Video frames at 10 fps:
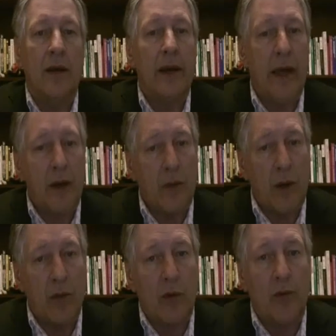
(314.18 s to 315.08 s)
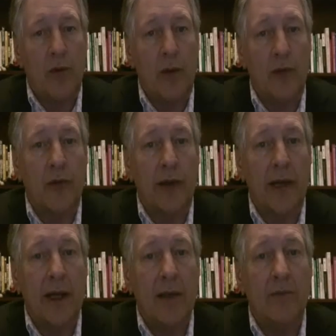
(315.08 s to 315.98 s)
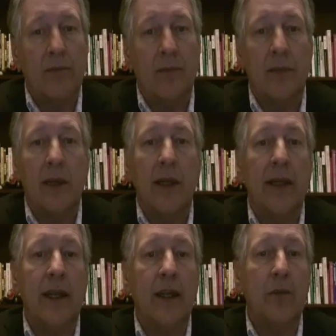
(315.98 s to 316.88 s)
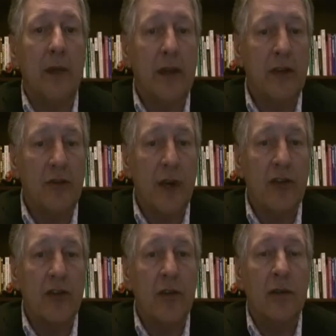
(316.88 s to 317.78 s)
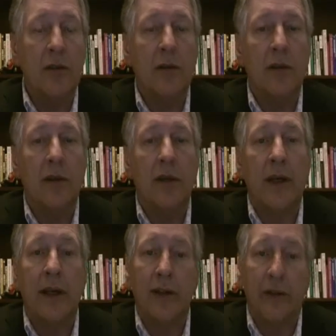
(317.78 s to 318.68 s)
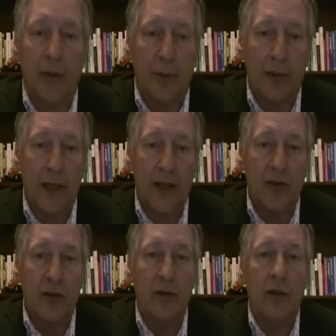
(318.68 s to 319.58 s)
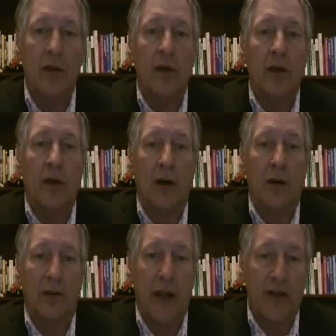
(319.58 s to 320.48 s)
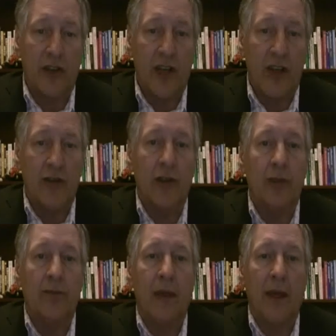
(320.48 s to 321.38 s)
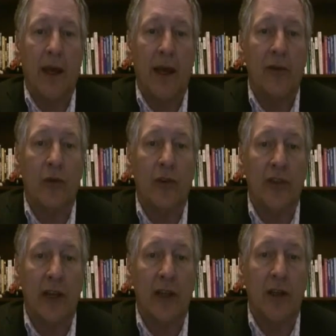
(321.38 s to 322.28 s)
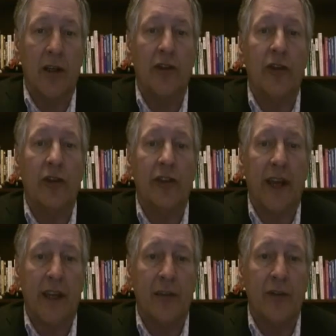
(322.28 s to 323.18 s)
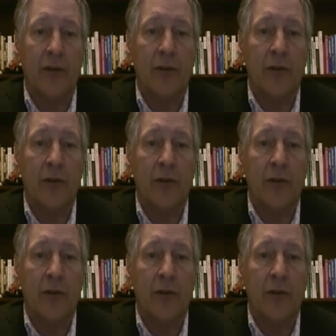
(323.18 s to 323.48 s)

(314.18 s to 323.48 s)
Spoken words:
Anyone with formal training in the administration and interpretation of educational and/or psychological tests,